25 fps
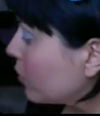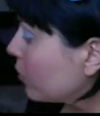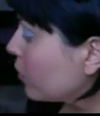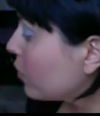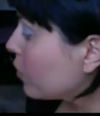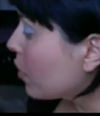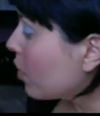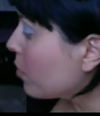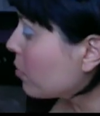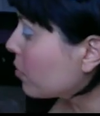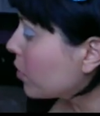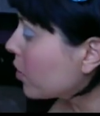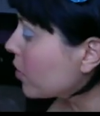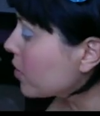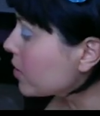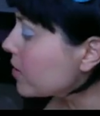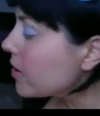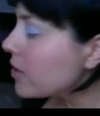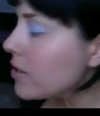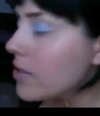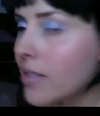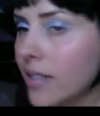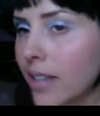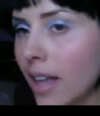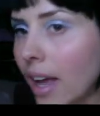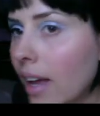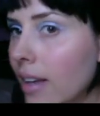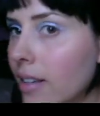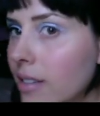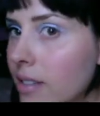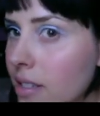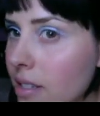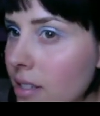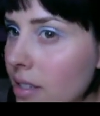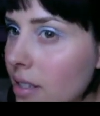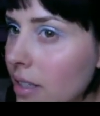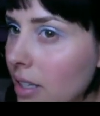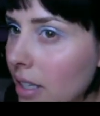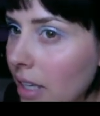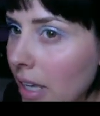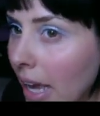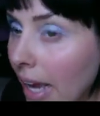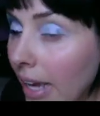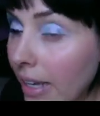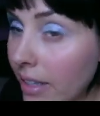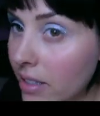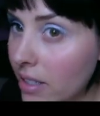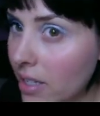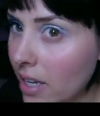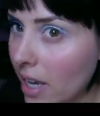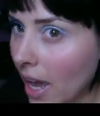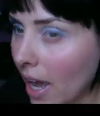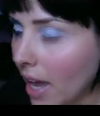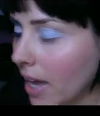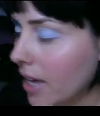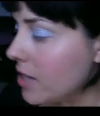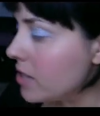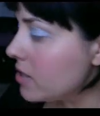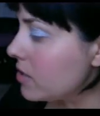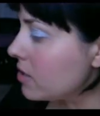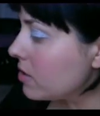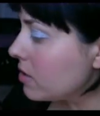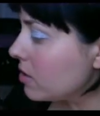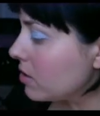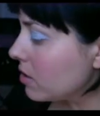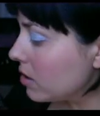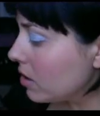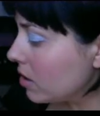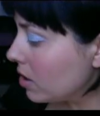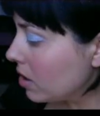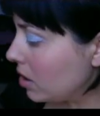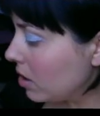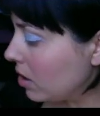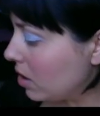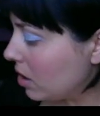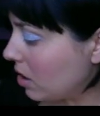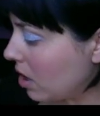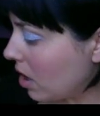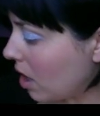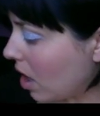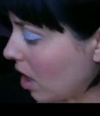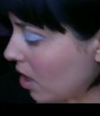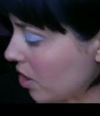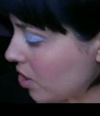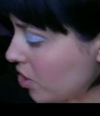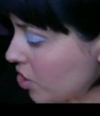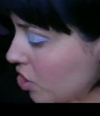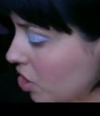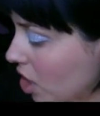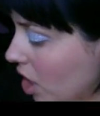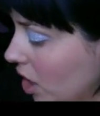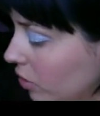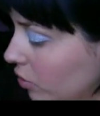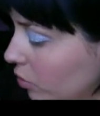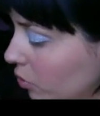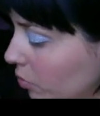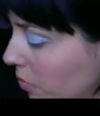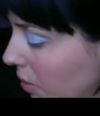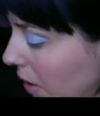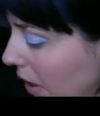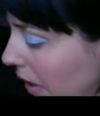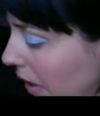from Coastal Scents, the 88 eyeshadow